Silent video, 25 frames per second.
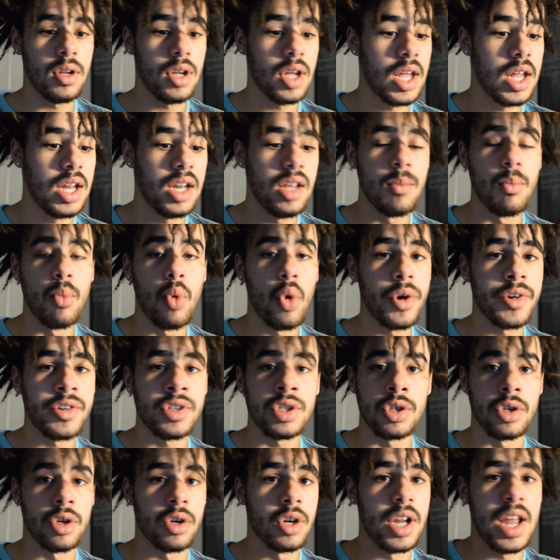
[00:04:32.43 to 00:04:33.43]
any
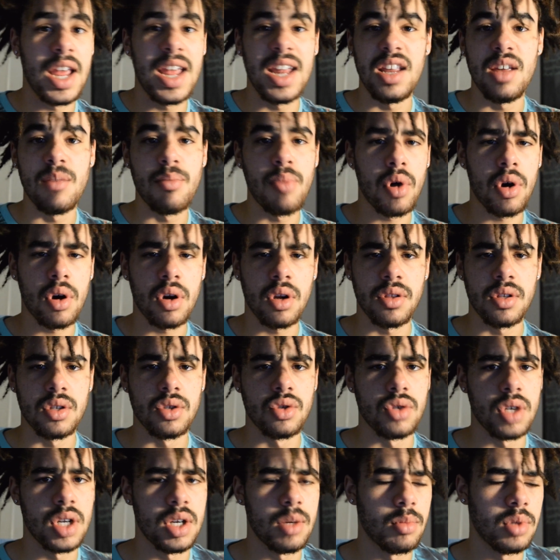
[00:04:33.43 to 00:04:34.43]
moisture in any part of the
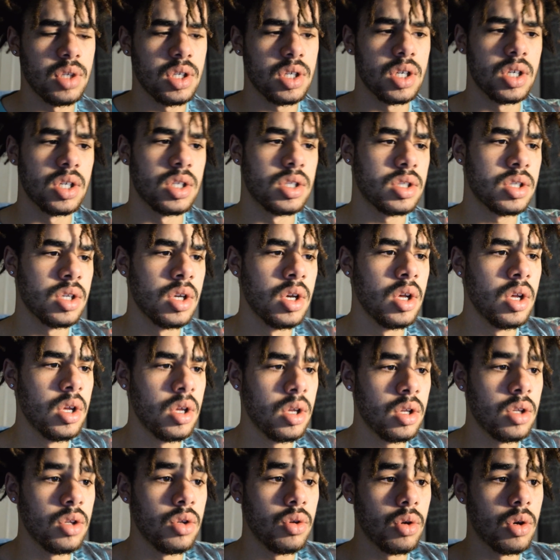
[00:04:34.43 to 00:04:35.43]
dread, because
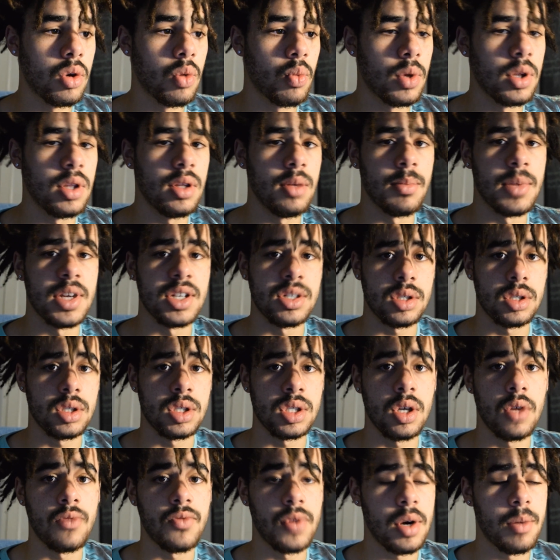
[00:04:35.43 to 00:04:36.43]
you can really mess
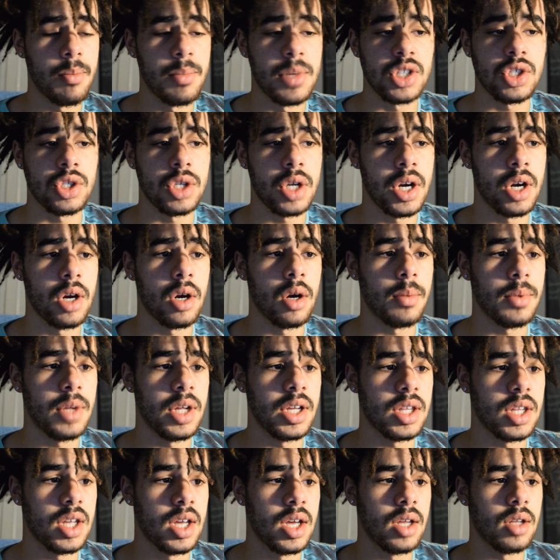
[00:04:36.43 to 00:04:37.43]
yourself up, mess your hair up
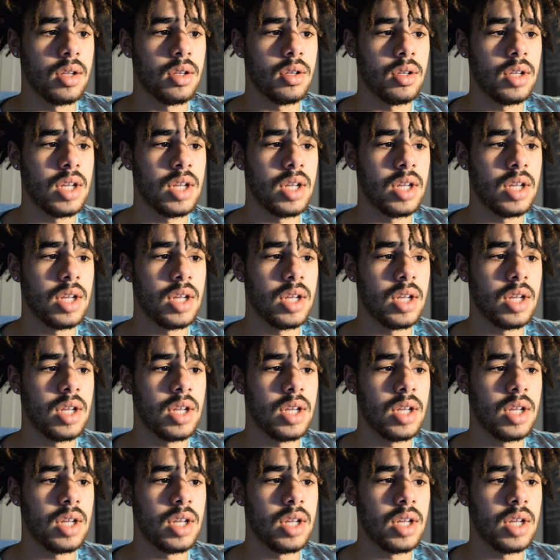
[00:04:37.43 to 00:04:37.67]
like that.